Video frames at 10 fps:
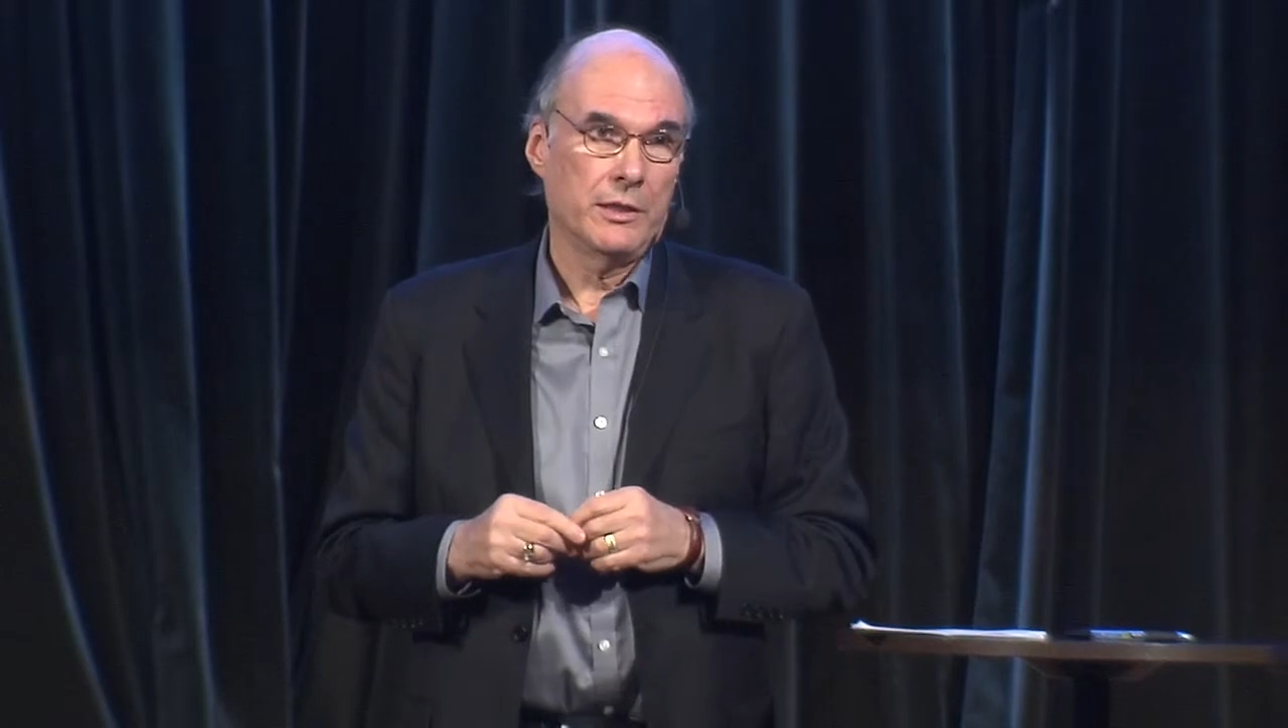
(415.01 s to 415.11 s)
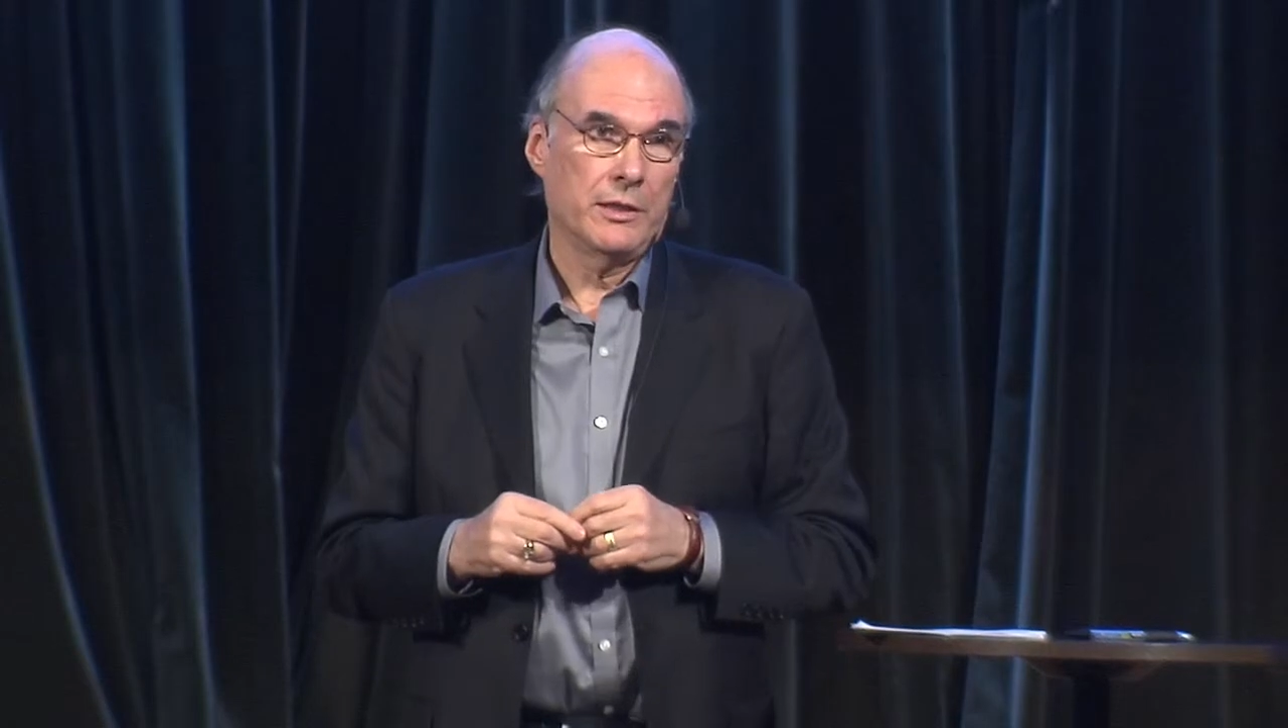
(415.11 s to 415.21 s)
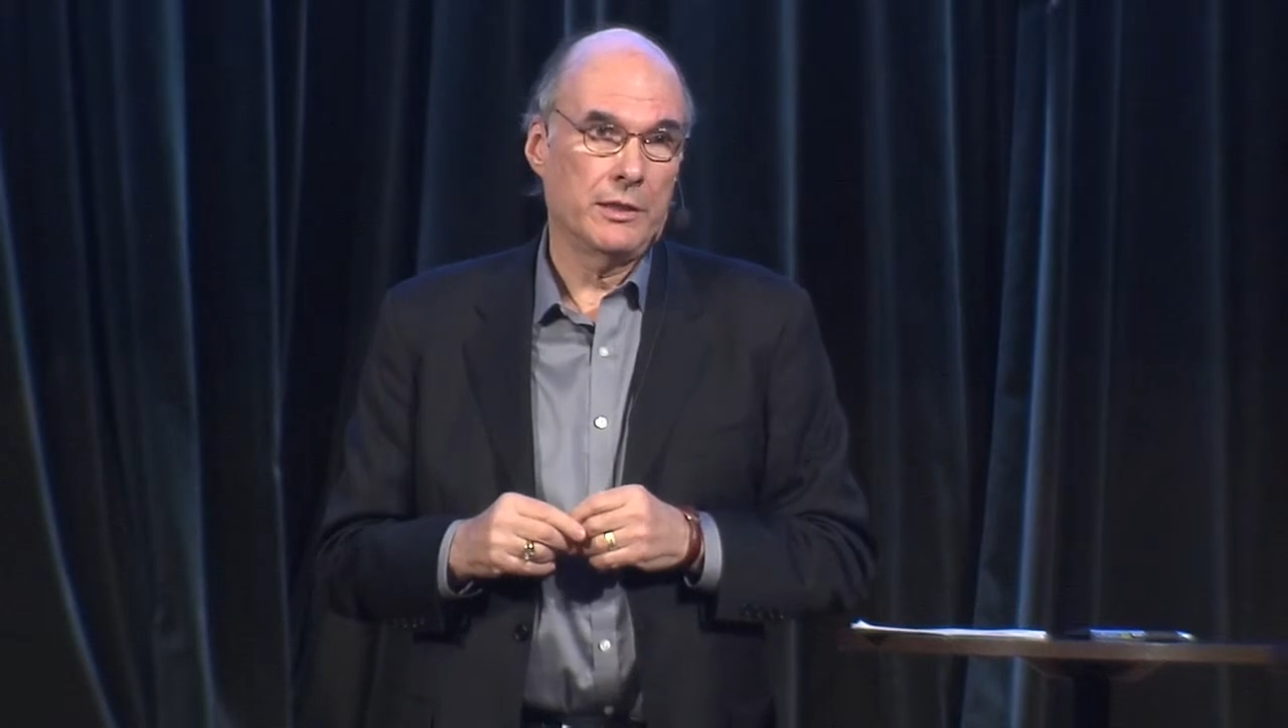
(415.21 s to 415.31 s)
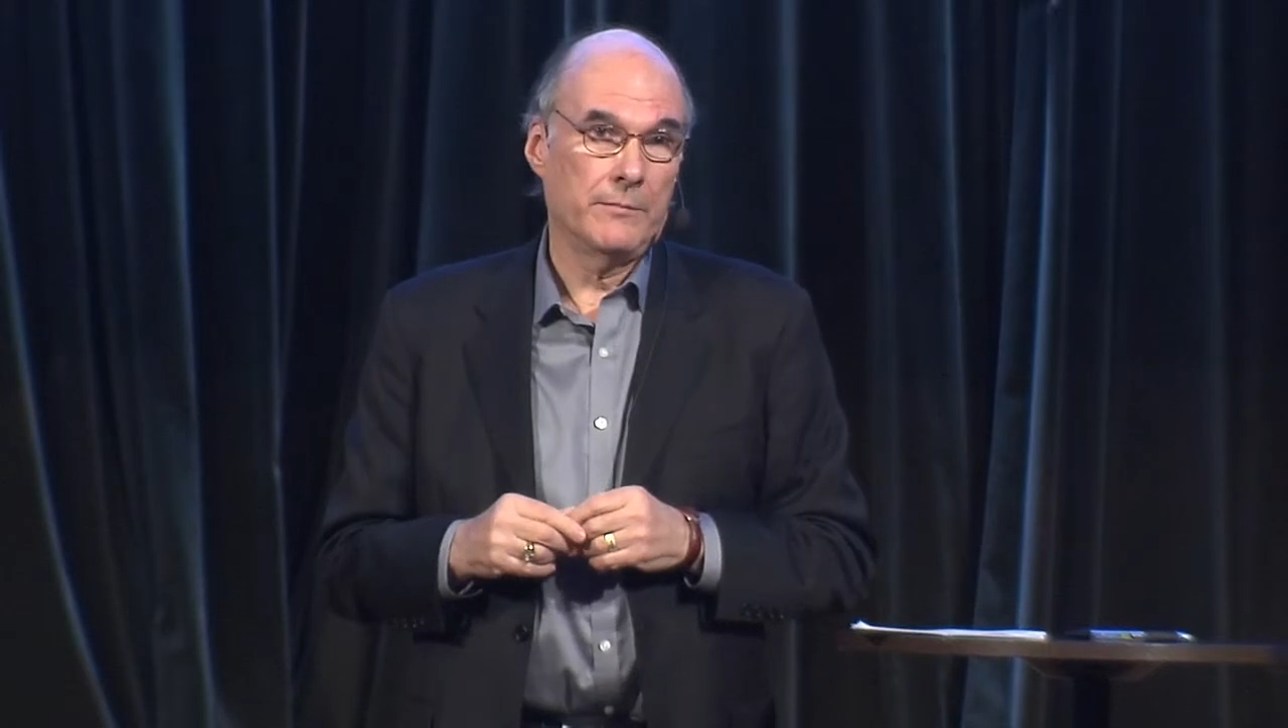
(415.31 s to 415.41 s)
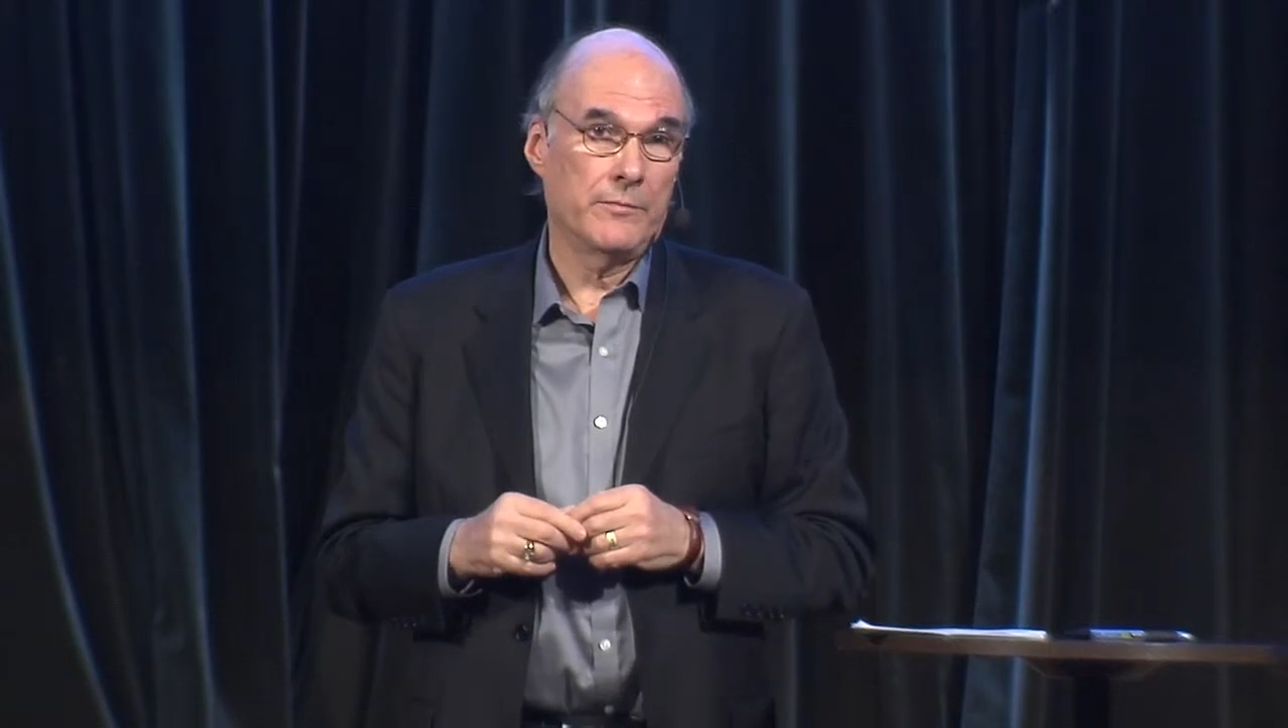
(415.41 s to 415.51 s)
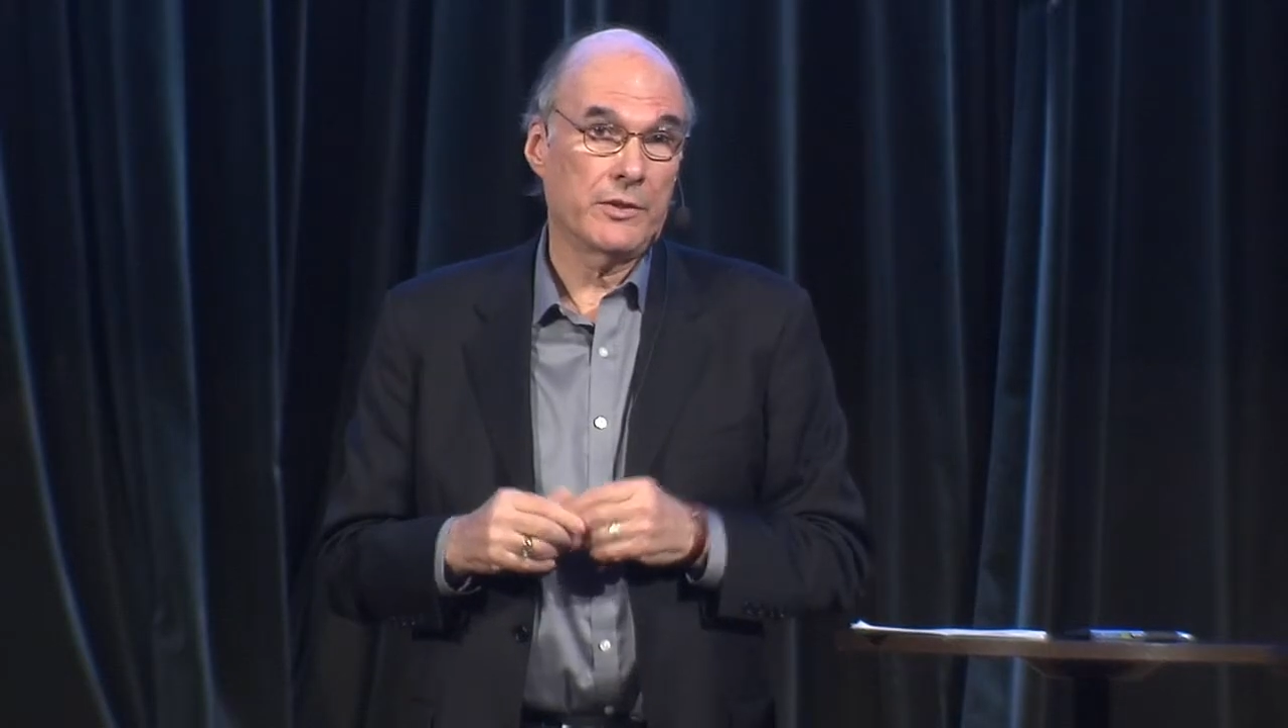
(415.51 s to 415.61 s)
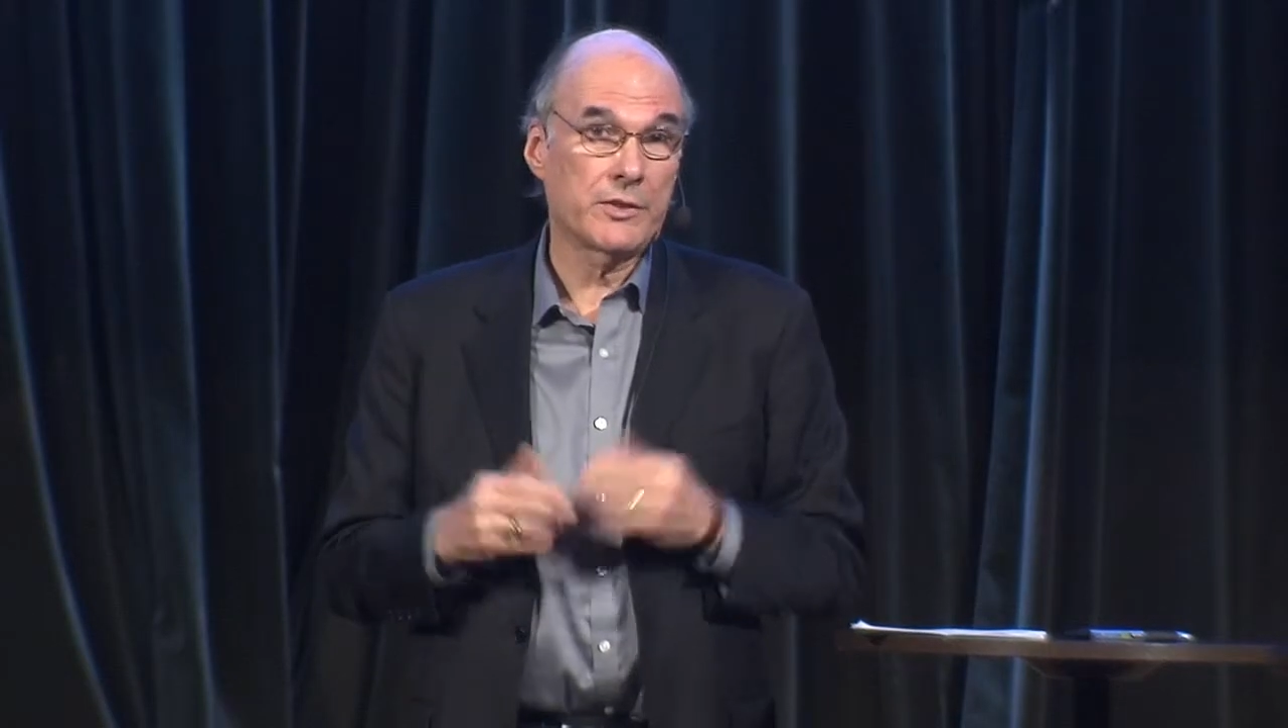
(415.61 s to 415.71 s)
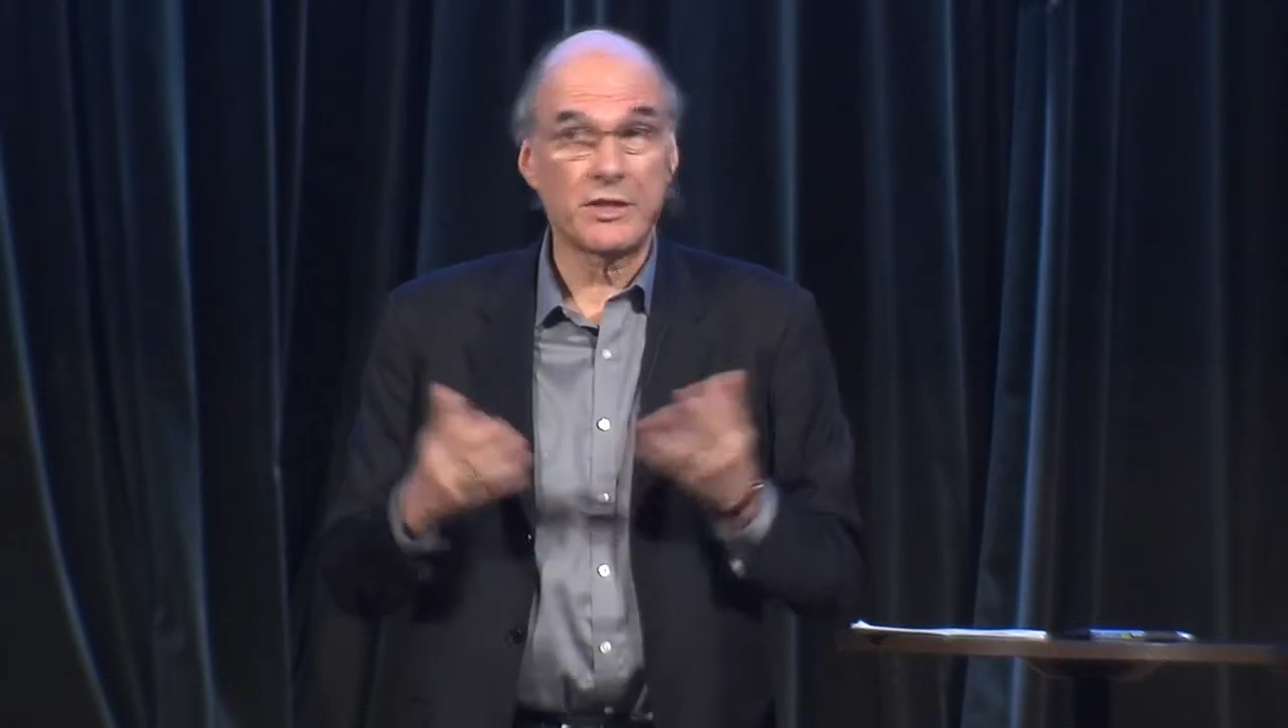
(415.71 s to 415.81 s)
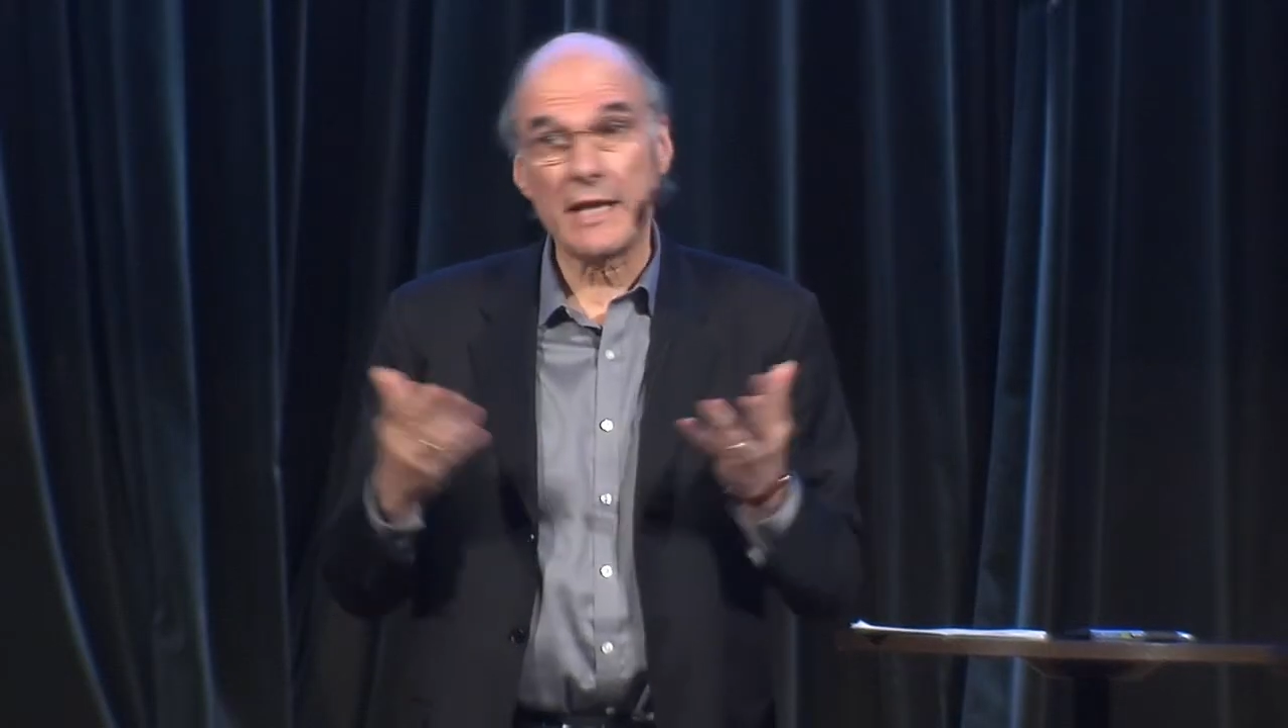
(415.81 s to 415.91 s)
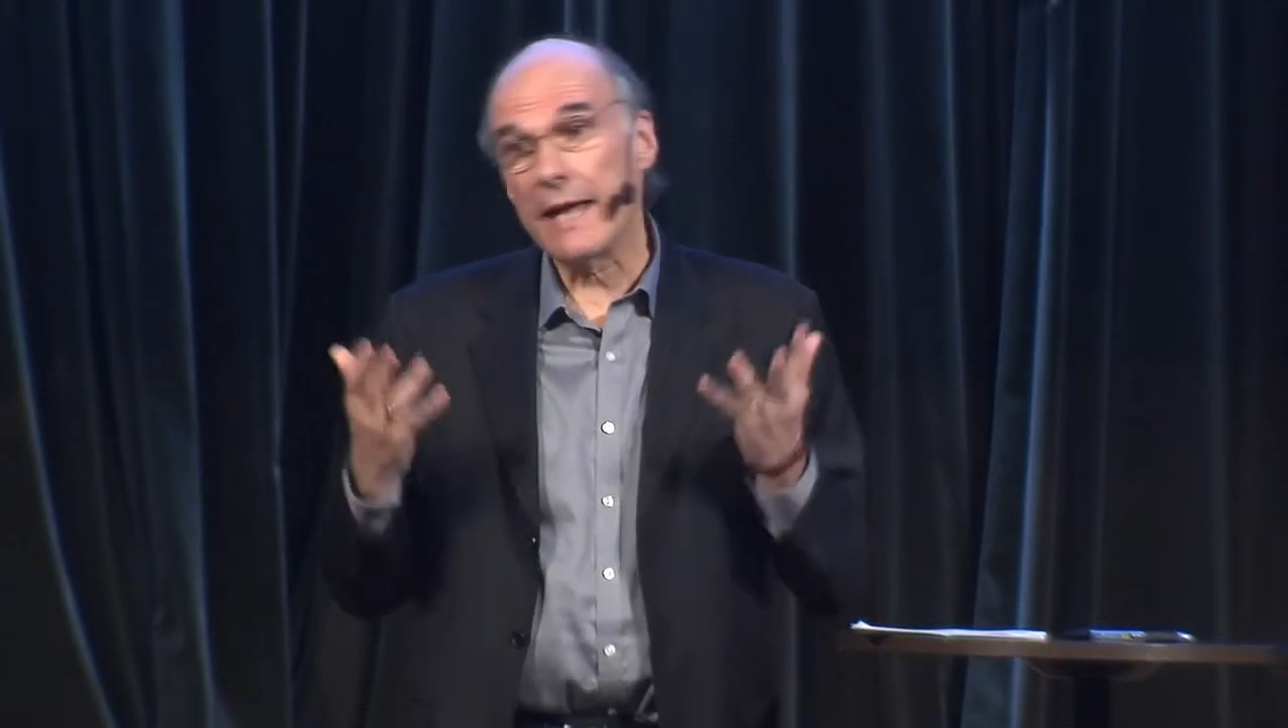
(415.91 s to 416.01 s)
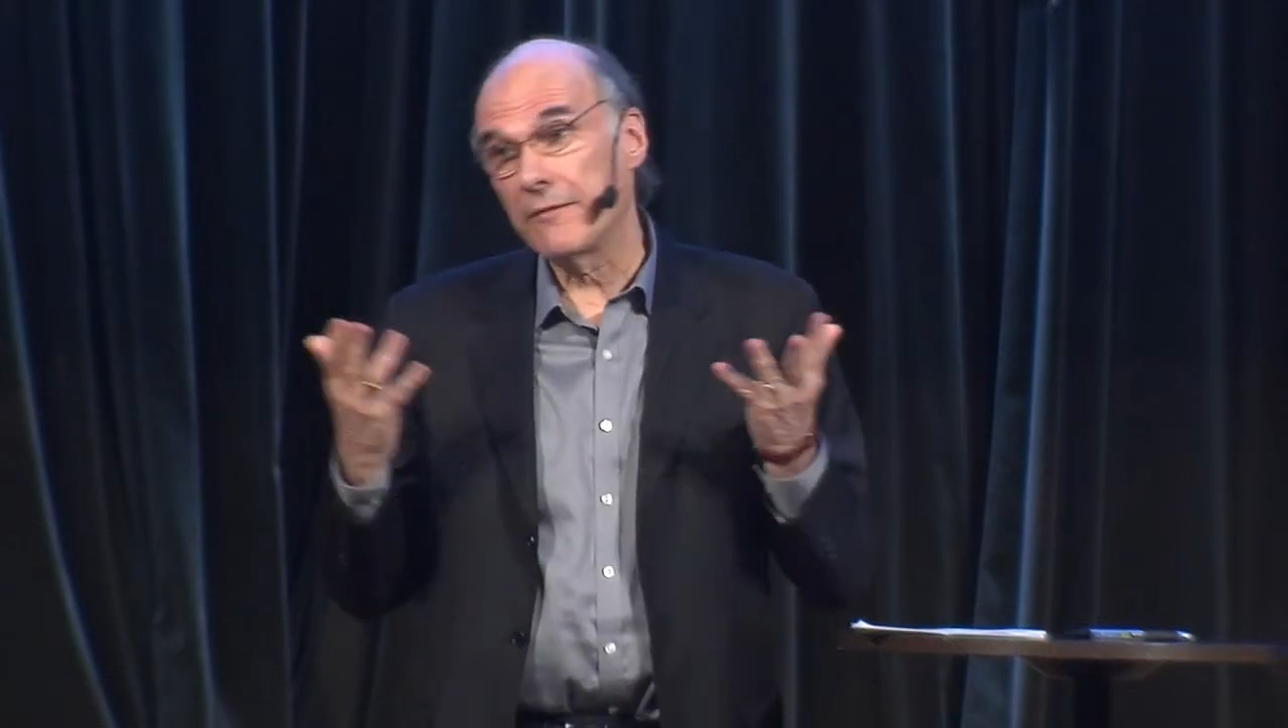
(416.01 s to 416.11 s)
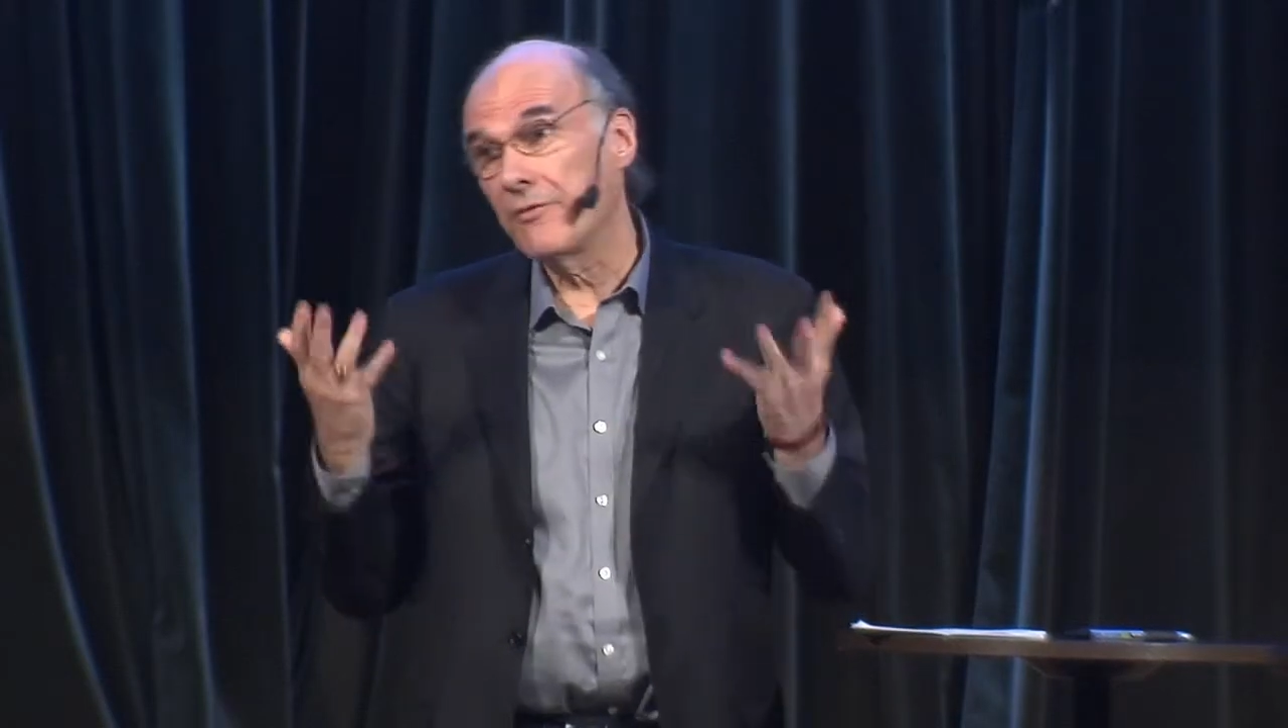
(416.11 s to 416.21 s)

The sad